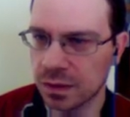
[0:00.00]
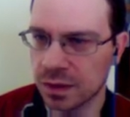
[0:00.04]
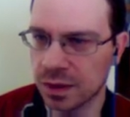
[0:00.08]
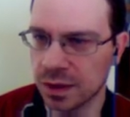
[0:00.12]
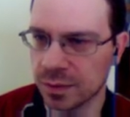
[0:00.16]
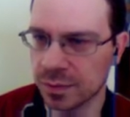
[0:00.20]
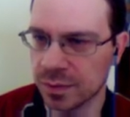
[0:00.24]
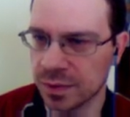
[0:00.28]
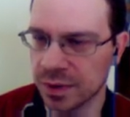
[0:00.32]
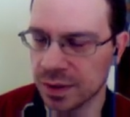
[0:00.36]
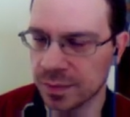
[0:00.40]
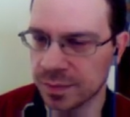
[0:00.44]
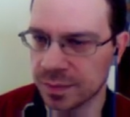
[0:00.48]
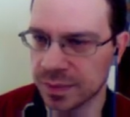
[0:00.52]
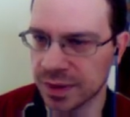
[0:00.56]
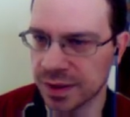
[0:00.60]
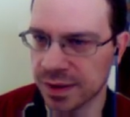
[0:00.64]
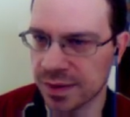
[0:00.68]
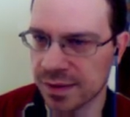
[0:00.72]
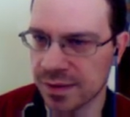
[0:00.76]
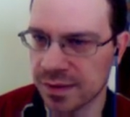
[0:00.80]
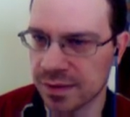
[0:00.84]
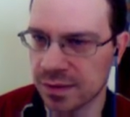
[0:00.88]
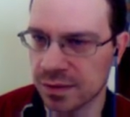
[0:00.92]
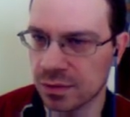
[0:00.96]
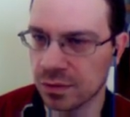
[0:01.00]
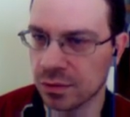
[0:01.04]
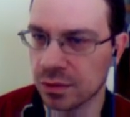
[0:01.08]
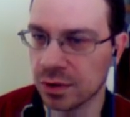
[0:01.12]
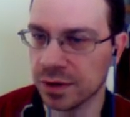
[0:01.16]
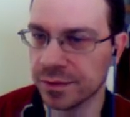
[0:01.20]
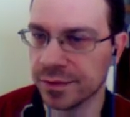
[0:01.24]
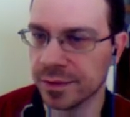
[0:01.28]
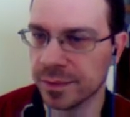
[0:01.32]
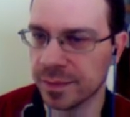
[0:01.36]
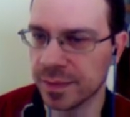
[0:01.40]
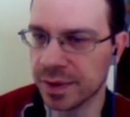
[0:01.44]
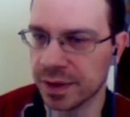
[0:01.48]
Would be unpleasant, or
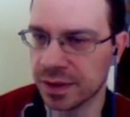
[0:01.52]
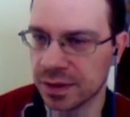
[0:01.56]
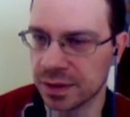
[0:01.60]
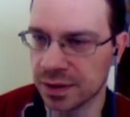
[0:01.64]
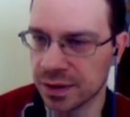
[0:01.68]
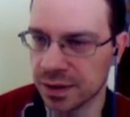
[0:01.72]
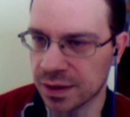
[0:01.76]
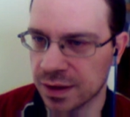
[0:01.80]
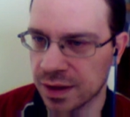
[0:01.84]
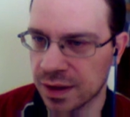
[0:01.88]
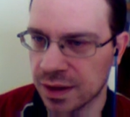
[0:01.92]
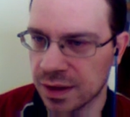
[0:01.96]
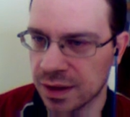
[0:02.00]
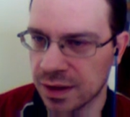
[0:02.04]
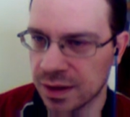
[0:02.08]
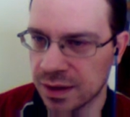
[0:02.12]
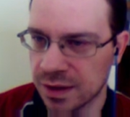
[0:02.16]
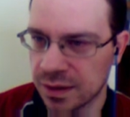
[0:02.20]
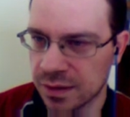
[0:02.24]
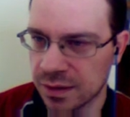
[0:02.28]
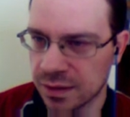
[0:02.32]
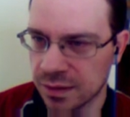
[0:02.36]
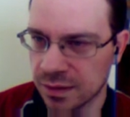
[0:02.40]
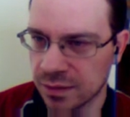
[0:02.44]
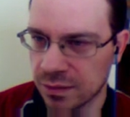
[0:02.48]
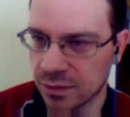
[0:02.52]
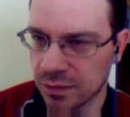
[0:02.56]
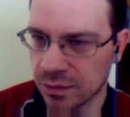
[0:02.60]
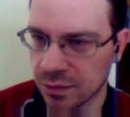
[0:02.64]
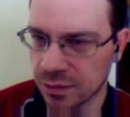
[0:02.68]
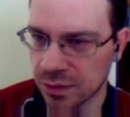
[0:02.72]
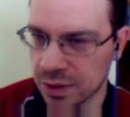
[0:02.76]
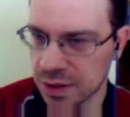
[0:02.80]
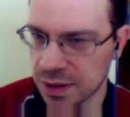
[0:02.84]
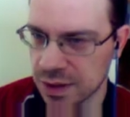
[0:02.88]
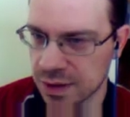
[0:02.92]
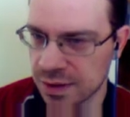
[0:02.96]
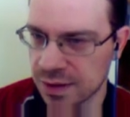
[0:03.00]
even better. On
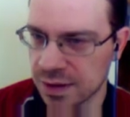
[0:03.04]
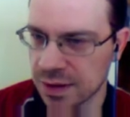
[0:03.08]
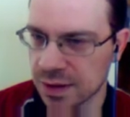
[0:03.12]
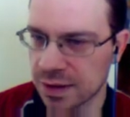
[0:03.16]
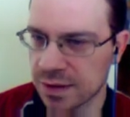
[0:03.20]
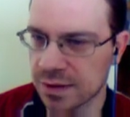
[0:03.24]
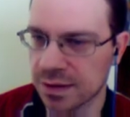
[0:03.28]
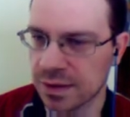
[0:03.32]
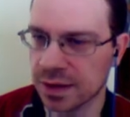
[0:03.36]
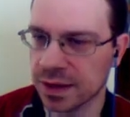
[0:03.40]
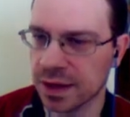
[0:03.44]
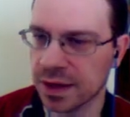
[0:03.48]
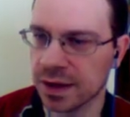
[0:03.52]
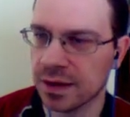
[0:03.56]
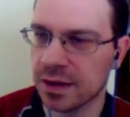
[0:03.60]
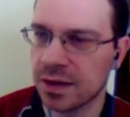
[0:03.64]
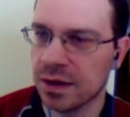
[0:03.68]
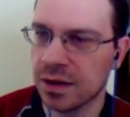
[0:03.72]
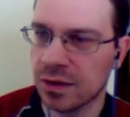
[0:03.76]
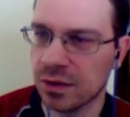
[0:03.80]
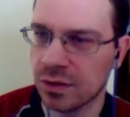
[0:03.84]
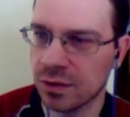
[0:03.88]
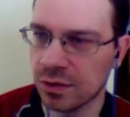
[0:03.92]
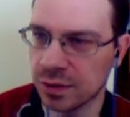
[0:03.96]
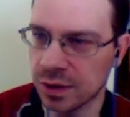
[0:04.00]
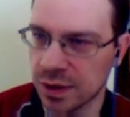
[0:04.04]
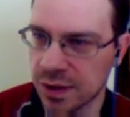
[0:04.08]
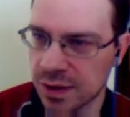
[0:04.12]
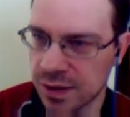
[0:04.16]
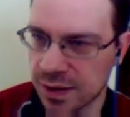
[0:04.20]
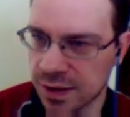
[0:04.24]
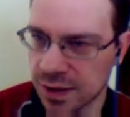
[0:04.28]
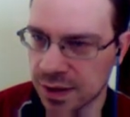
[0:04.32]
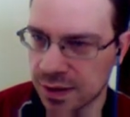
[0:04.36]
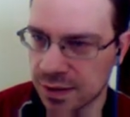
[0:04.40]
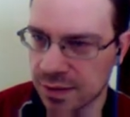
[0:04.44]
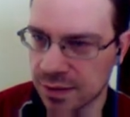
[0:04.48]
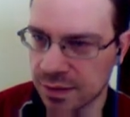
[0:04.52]
e6, yeah, on
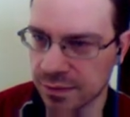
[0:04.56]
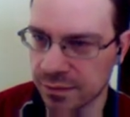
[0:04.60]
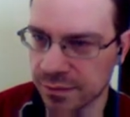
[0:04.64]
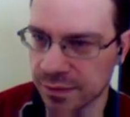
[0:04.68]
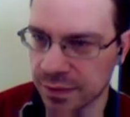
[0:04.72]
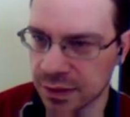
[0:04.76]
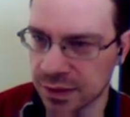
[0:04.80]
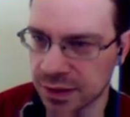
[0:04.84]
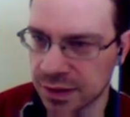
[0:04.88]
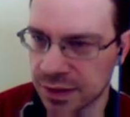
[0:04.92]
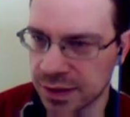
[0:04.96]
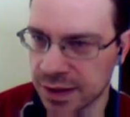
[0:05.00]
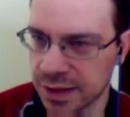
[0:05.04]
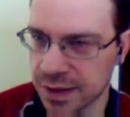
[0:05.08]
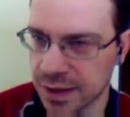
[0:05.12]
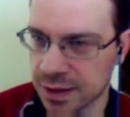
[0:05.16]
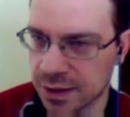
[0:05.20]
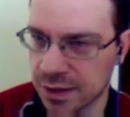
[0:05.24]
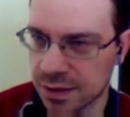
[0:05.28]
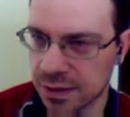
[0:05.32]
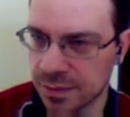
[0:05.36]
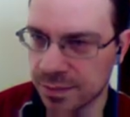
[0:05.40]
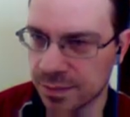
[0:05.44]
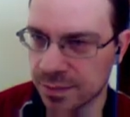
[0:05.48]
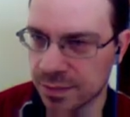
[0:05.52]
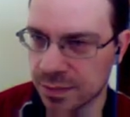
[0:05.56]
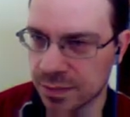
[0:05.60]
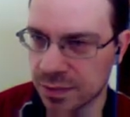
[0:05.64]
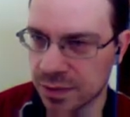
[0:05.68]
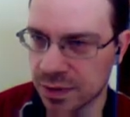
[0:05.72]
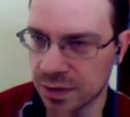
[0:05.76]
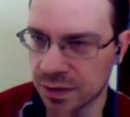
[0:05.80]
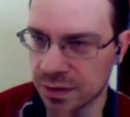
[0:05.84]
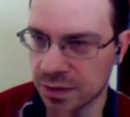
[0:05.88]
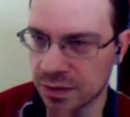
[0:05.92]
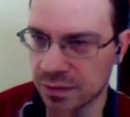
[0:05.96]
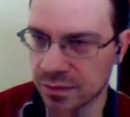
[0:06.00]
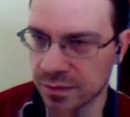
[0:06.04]
e6, we'll take
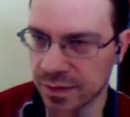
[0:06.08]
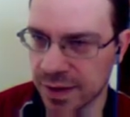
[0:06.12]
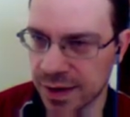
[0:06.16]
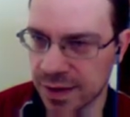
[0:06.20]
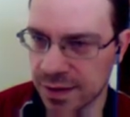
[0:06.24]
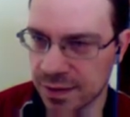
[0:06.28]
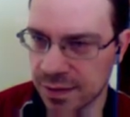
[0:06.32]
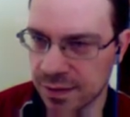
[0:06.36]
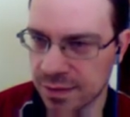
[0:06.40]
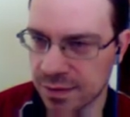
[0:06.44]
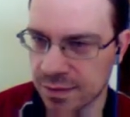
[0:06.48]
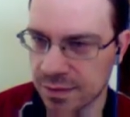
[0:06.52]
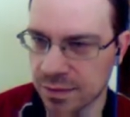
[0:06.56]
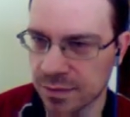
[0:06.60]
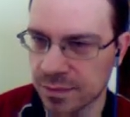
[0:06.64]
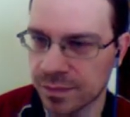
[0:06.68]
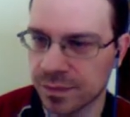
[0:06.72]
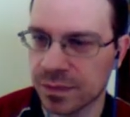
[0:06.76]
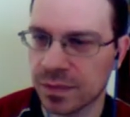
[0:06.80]
twice